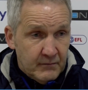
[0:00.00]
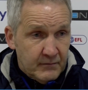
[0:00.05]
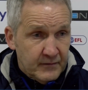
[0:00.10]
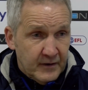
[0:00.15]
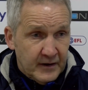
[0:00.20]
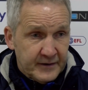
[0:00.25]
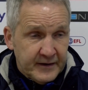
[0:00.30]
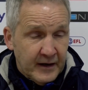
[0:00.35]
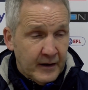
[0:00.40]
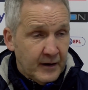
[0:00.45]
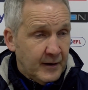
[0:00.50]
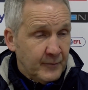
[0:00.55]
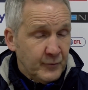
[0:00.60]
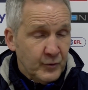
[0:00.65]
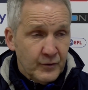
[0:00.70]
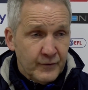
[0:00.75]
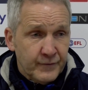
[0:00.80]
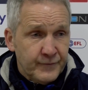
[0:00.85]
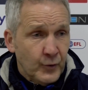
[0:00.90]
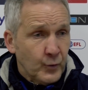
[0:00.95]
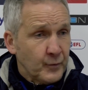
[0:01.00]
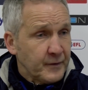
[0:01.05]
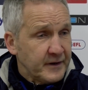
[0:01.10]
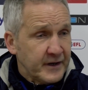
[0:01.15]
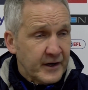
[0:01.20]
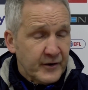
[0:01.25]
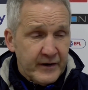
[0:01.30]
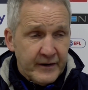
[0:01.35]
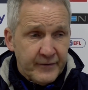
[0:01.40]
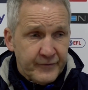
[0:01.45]
I'm not faulting
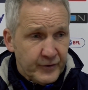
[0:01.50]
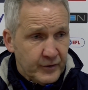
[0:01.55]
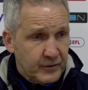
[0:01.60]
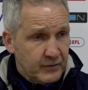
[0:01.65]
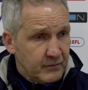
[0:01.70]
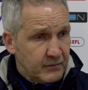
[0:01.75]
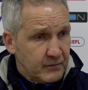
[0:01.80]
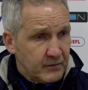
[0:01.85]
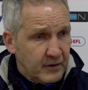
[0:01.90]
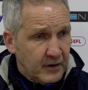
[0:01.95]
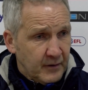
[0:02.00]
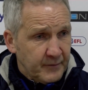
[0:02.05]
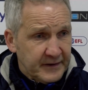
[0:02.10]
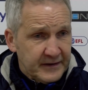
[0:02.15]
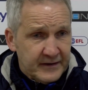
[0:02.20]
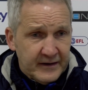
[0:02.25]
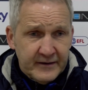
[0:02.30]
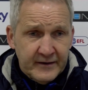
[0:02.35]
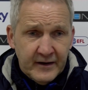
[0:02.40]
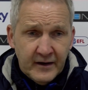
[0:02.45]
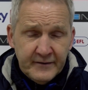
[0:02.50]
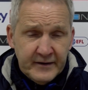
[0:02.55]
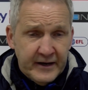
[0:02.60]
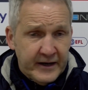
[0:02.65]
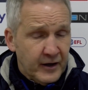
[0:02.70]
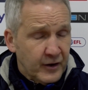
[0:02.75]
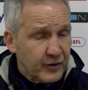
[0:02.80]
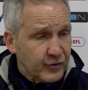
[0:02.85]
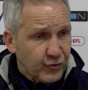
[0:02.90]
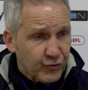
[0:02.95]
their effort. I mean, they
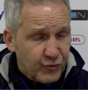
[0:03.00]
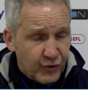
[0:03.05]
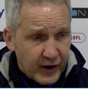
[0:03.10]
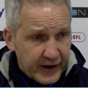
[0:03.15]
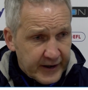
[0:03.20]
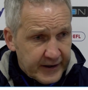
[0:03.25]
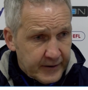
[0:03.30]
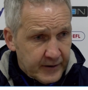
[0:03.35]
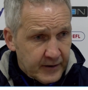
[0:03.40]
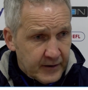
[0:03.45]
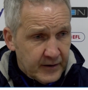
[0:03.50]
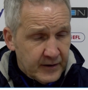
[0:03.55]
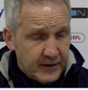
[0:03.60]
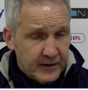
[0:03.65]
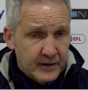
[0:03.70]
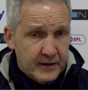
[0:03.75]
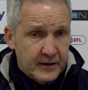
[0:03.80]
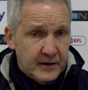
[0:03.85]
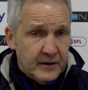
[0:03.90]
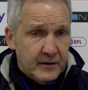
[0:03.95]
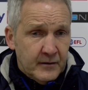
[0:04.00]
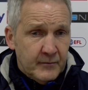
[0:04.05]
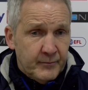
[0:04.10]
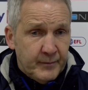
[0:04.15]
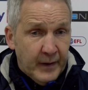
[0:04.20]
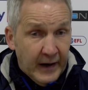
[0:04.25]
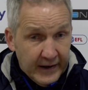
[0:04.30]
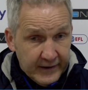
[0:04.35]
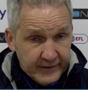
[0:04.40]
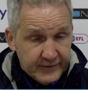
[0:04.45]
are trying,
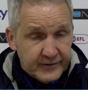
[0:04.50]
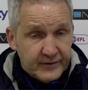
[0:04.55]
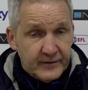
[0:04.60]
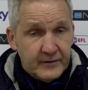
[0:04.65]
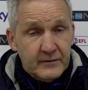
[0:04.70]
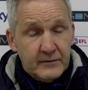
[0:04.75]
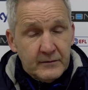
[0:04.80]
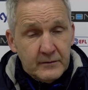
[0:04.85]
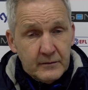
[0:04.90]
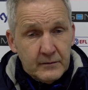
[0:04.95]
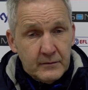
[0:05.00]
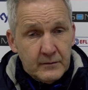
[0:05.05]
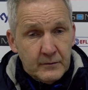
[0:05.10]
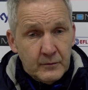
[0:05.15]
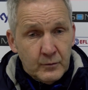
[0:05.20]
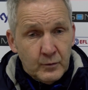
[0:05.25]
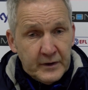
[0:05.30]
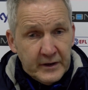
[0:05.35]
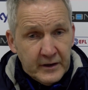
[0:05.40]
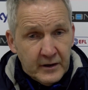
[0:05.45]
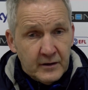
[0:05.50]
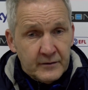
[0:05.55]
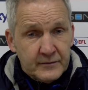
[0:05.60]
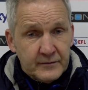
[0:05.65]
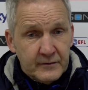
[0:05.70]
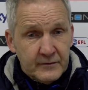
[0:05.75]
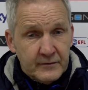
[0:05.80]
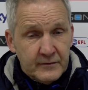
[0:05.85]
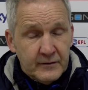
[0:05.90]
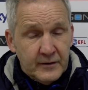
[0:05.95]
but we are
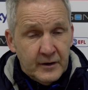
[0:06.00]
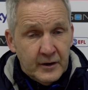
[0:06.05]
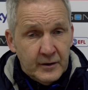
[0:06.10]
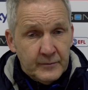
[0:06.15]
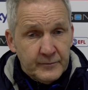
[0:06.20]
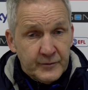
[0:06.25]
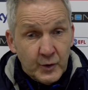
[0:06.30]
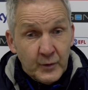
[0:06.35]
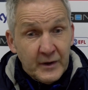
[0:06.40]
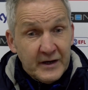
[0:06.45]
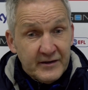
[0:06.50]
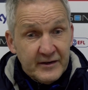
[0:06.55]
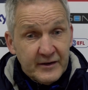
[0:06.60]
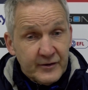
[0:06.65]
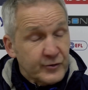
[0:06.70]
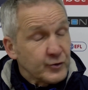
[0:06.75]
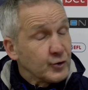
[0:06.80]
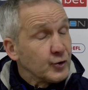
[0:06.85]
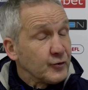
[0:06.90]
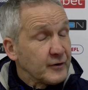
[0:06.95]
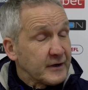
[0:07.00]
too easy to score